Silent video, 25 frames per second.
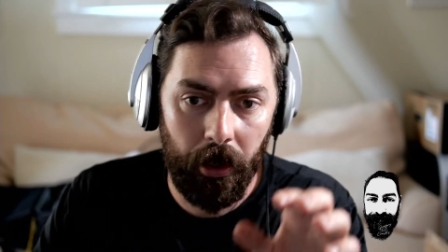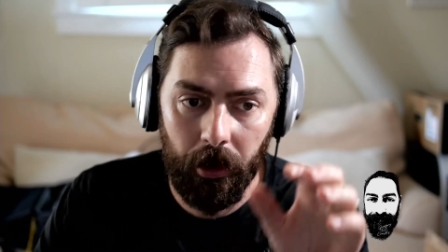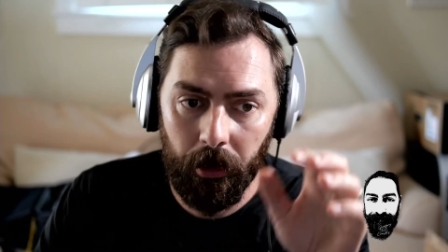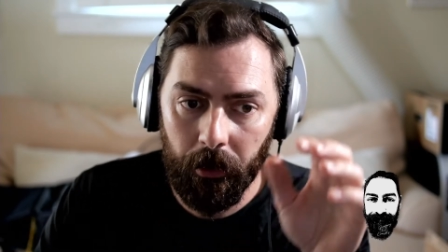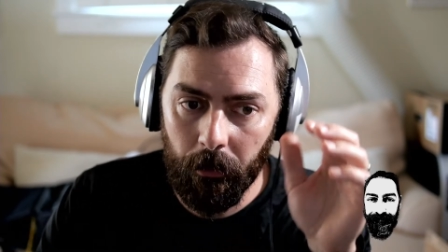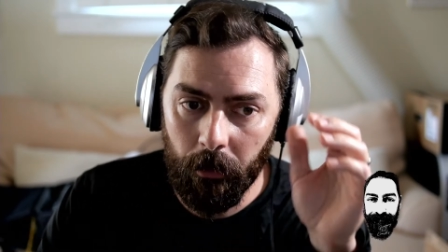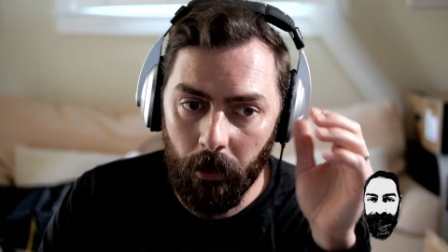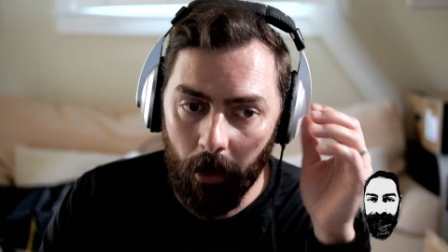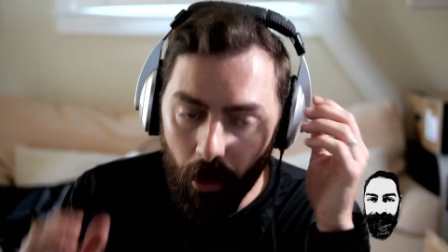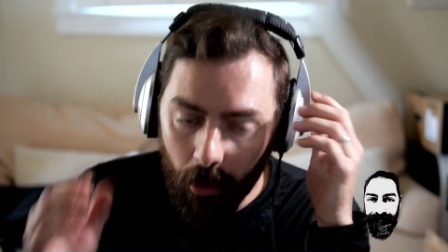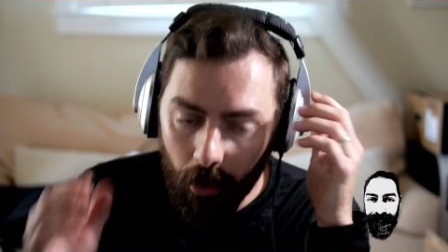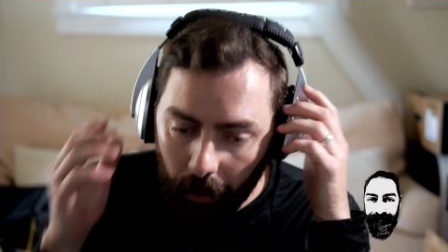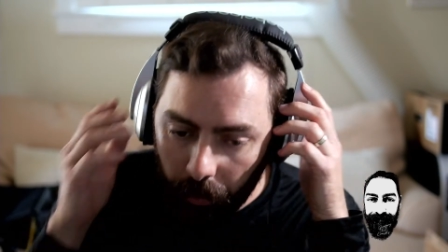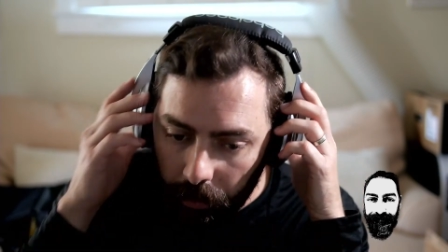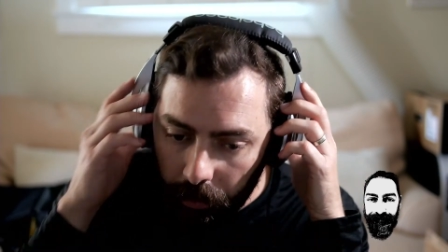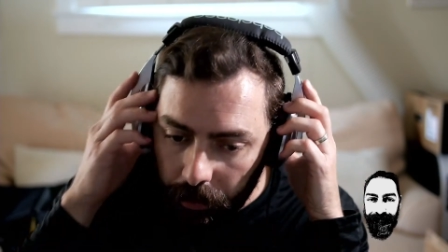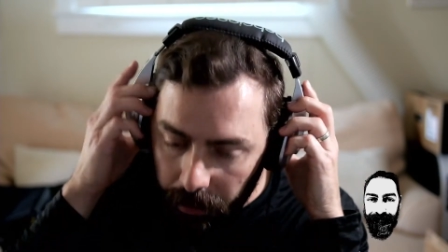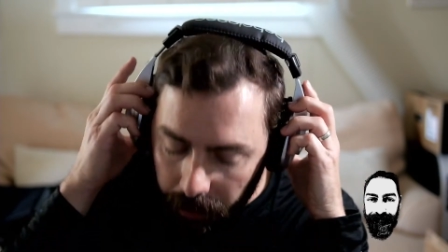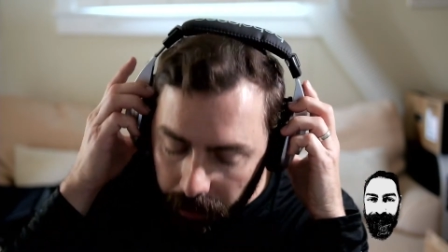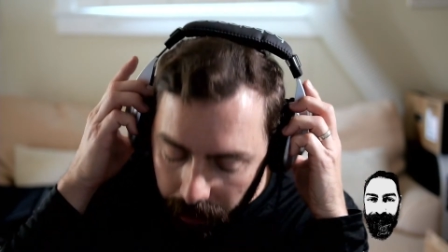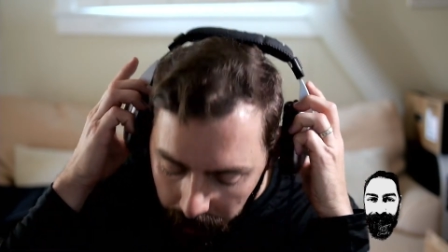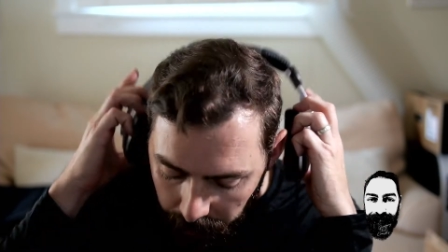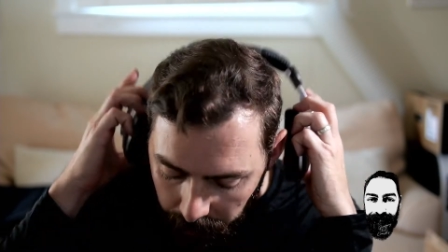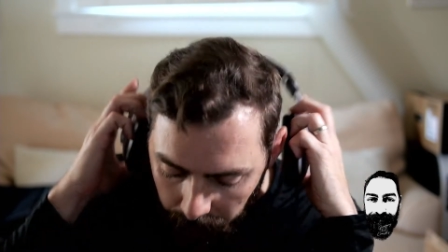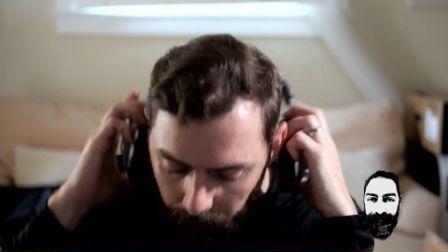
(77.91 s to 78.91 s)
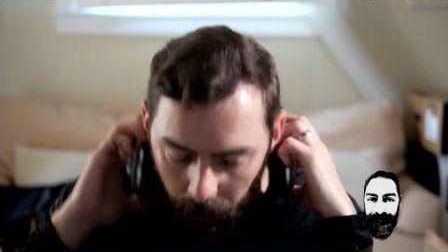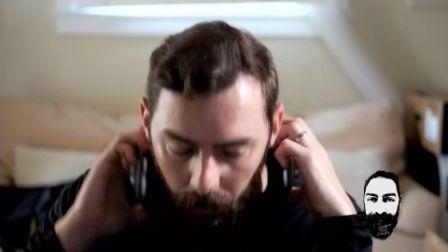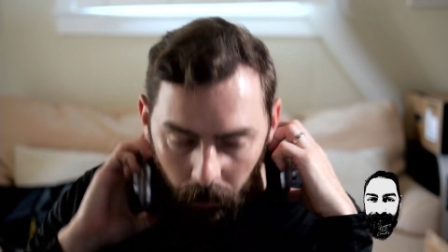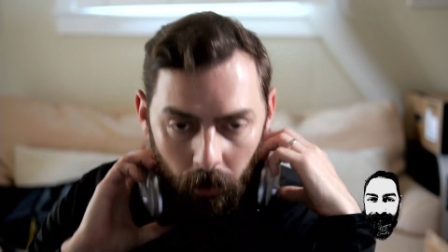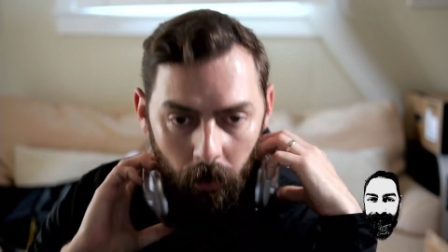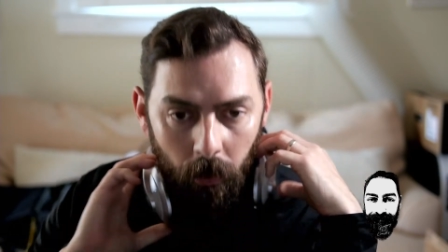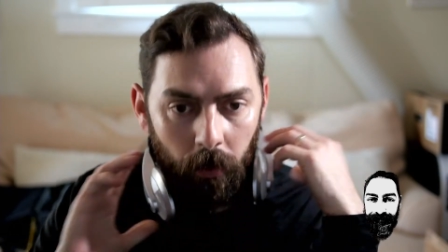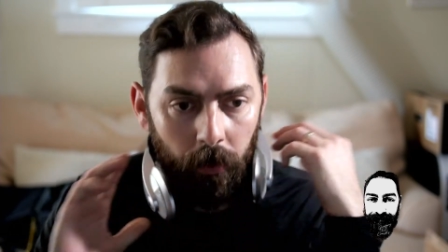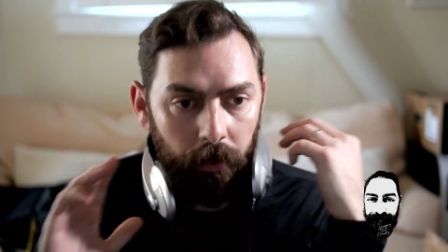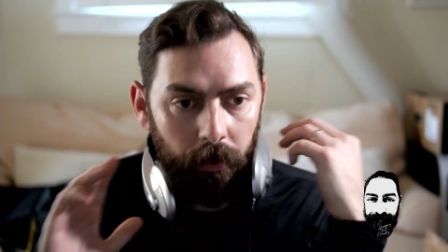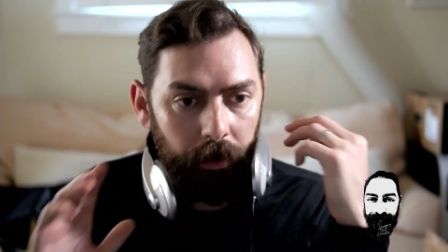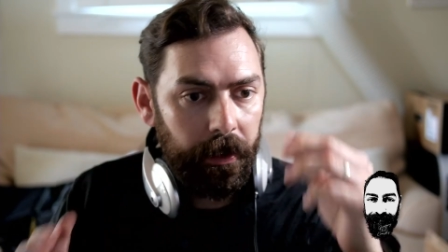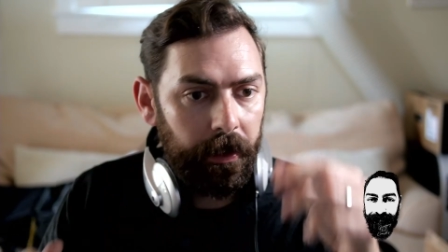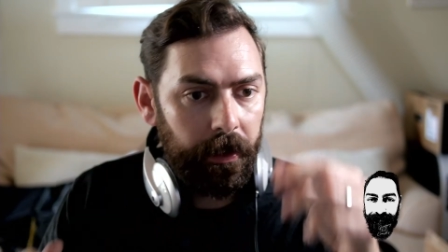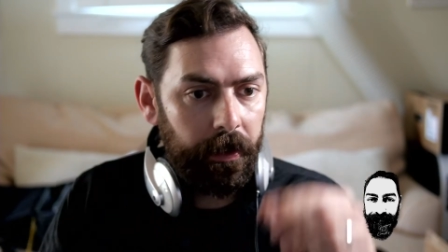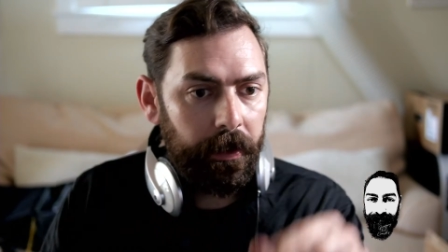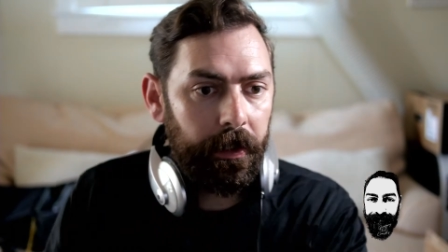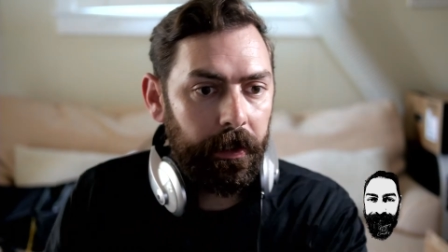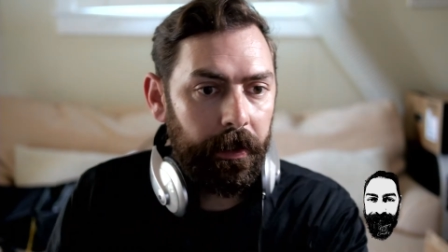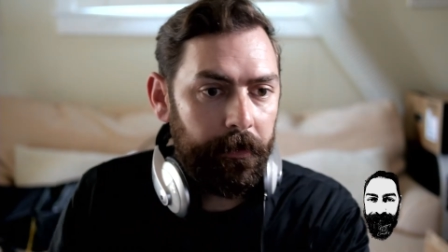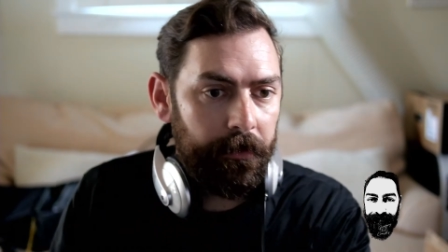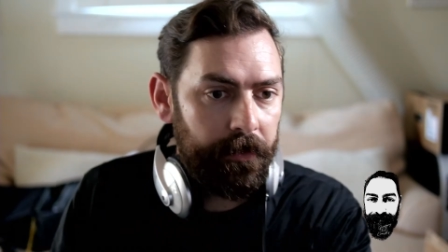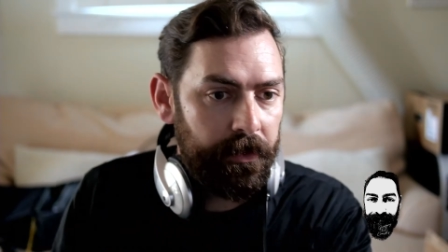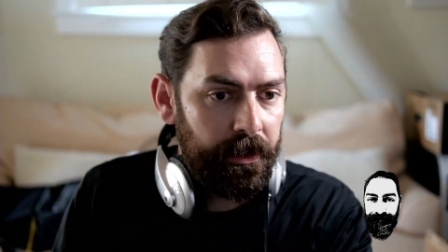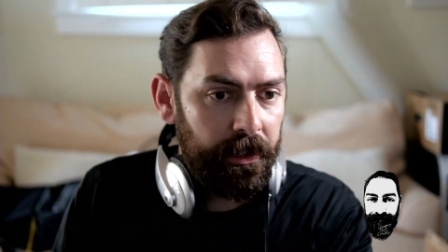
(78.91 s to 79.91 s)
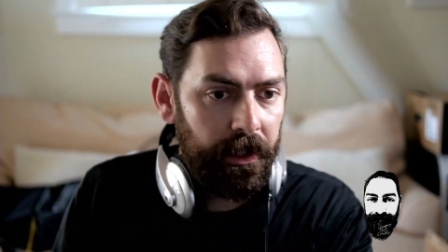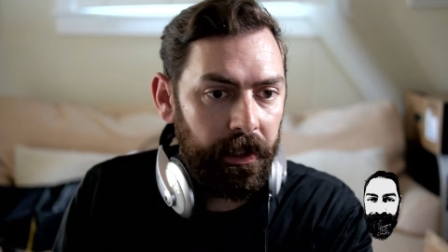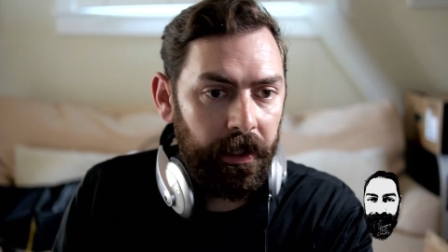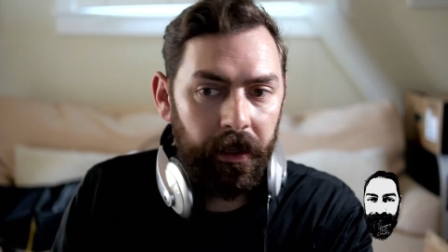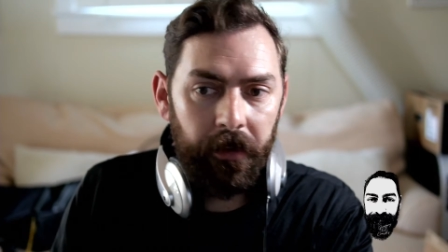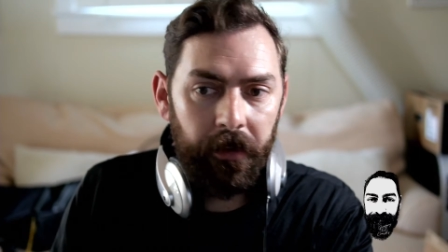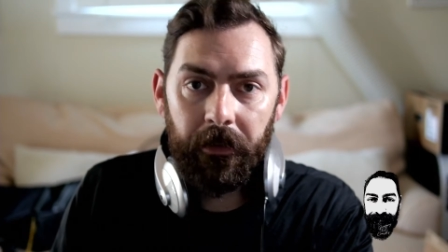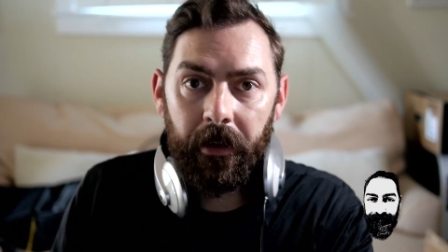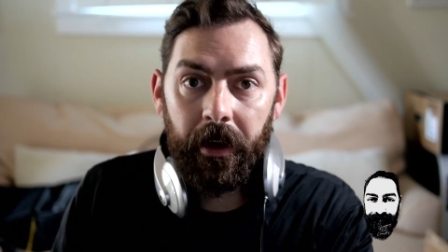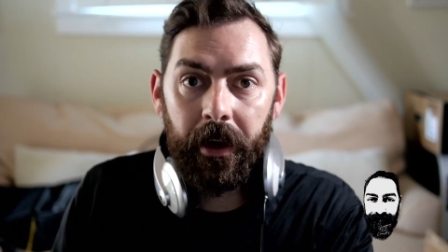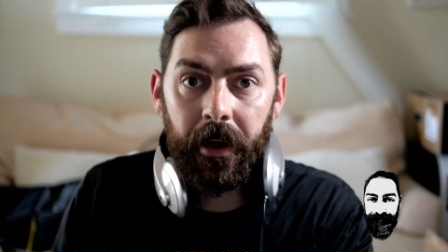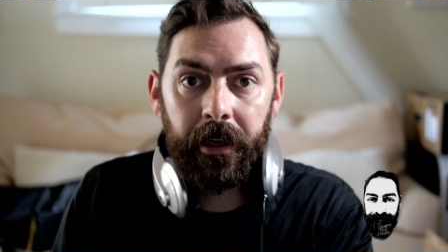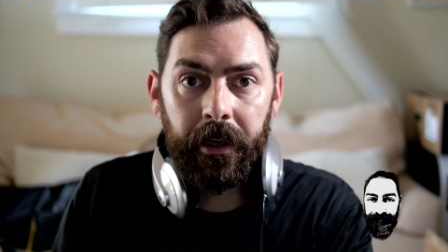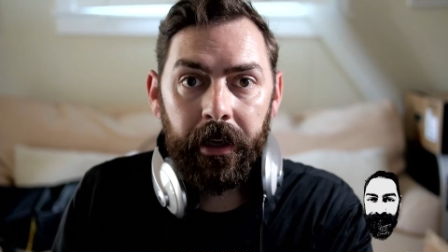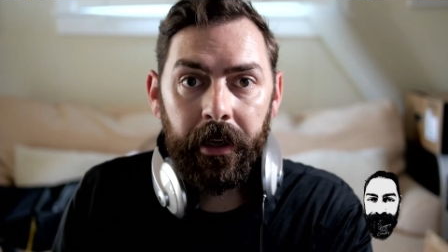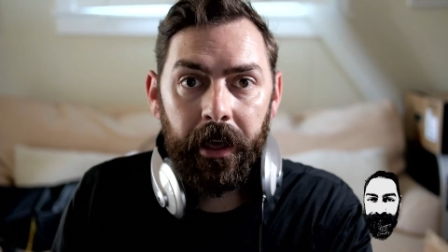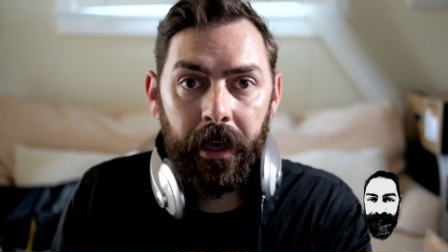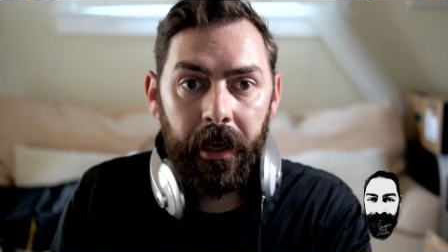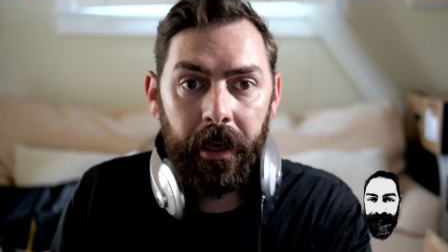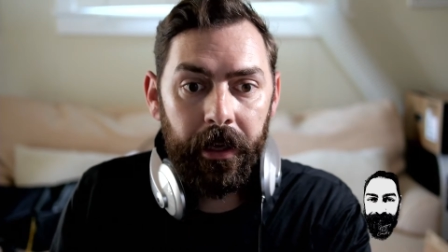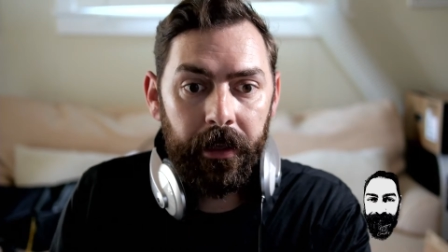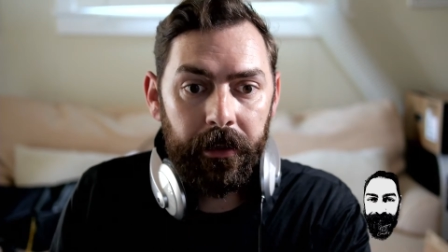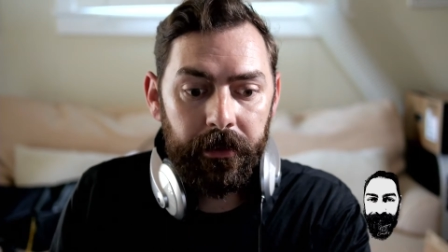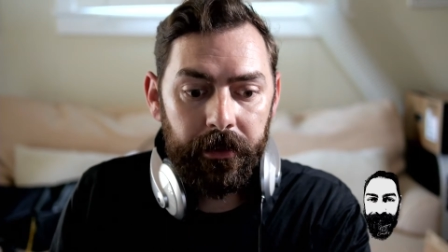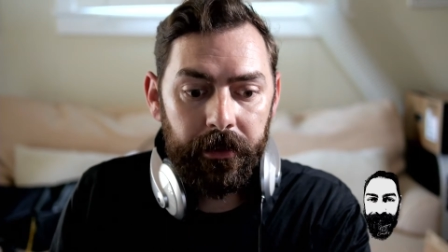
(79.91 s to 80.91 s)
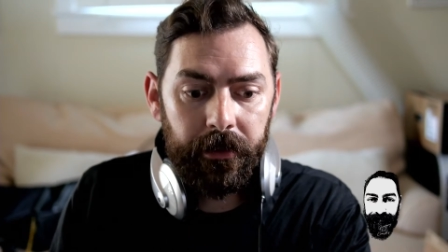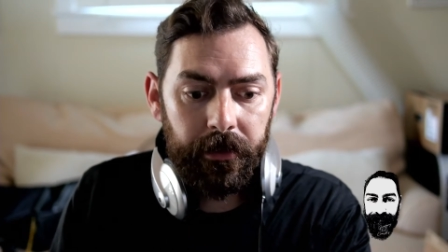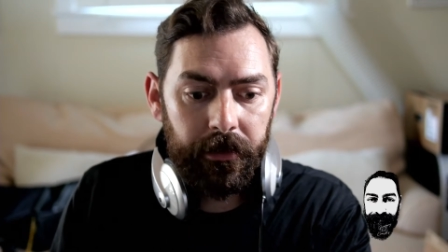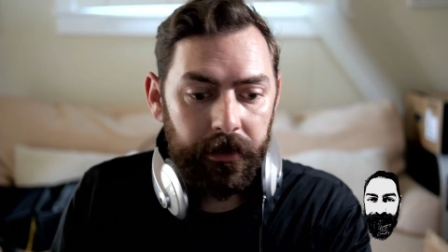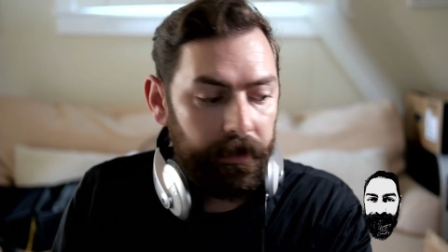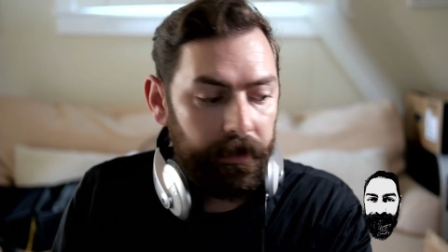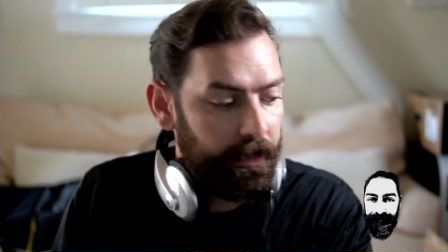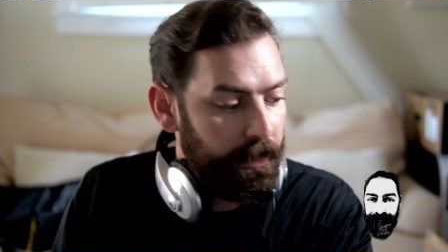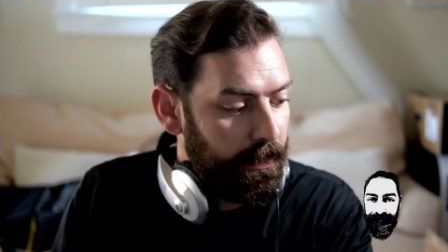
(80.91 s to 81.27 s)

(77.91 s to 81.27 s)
quality recording that I'm seeing if I can't